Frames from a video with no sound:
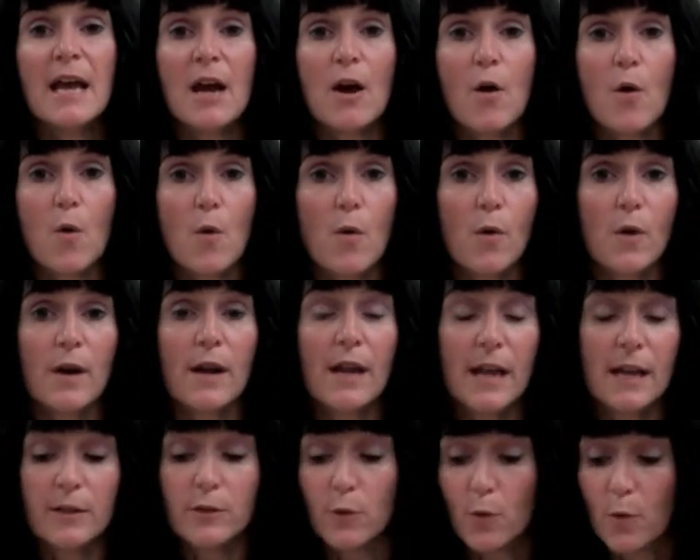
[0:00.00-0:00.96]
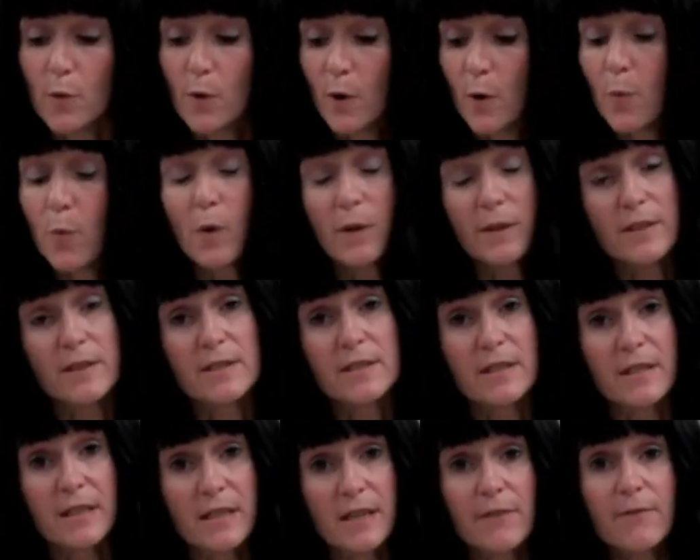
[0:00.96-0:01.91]
or what the
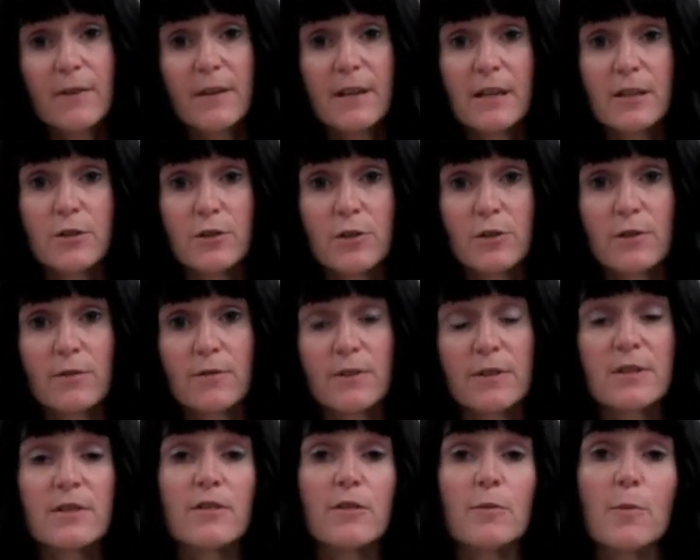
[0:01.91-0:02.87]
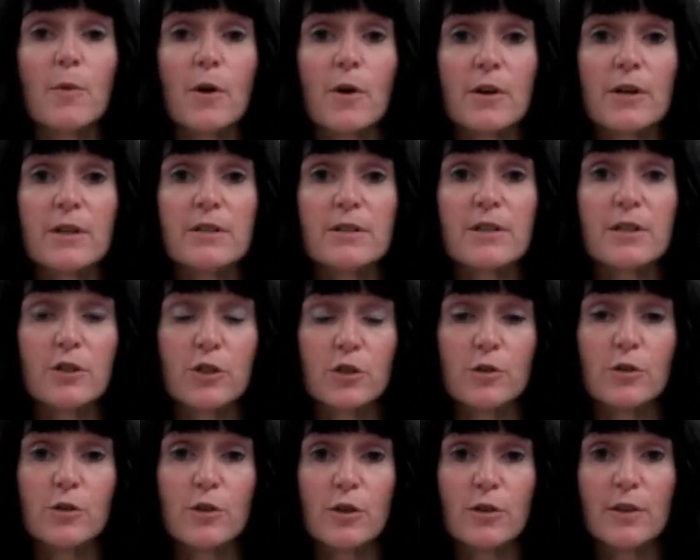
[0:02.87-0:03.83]
significant surface of the part is
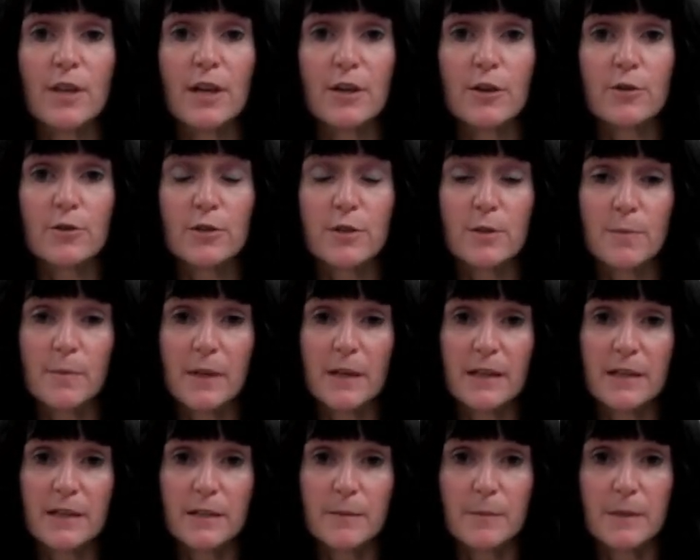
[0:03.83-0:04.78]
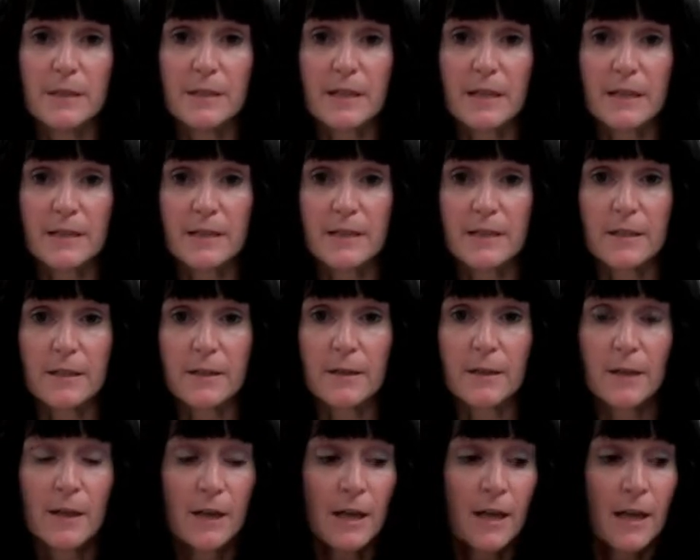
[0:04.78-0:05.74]
that you're submitting to be tested.
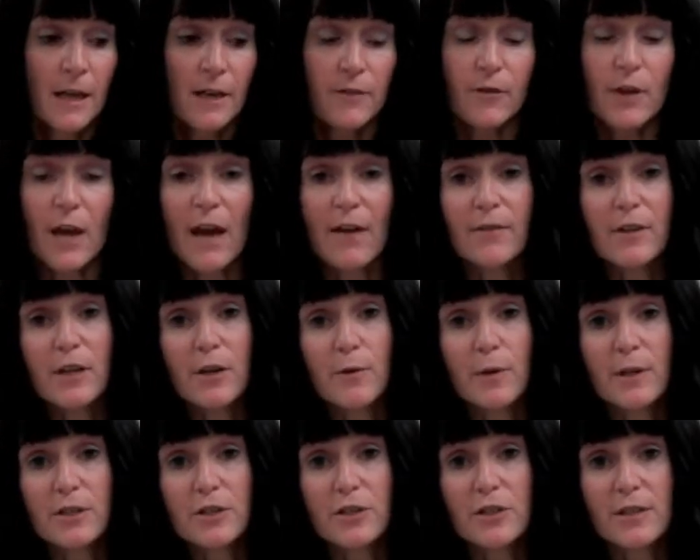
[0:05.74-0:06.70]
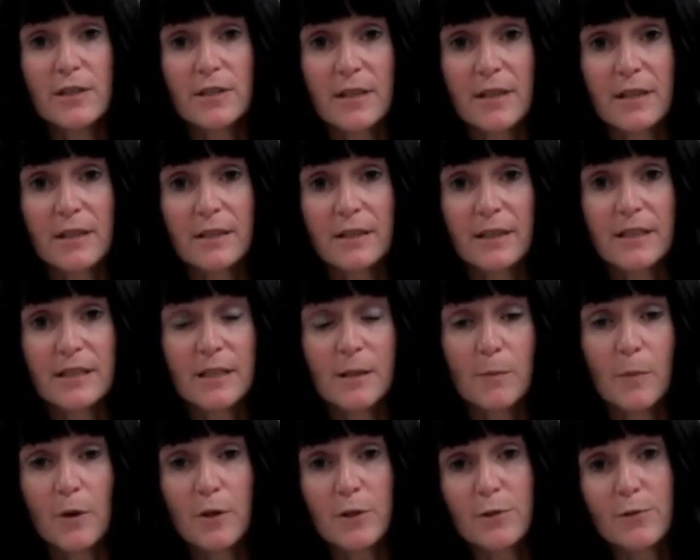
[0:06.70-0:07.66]
If you have any questions on collecting
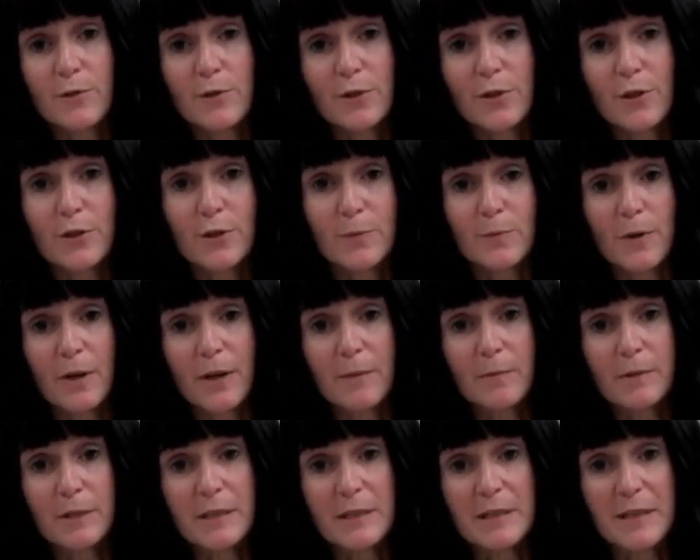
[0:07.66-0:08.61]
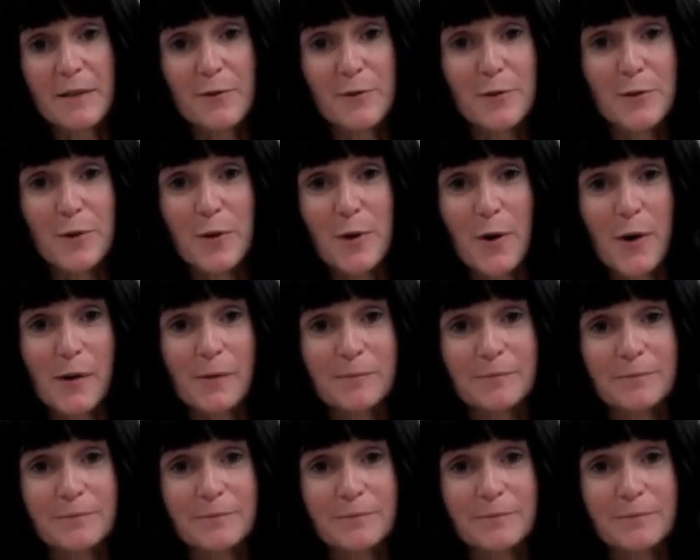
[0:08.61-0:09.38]
parts for salt spray, please give us a call.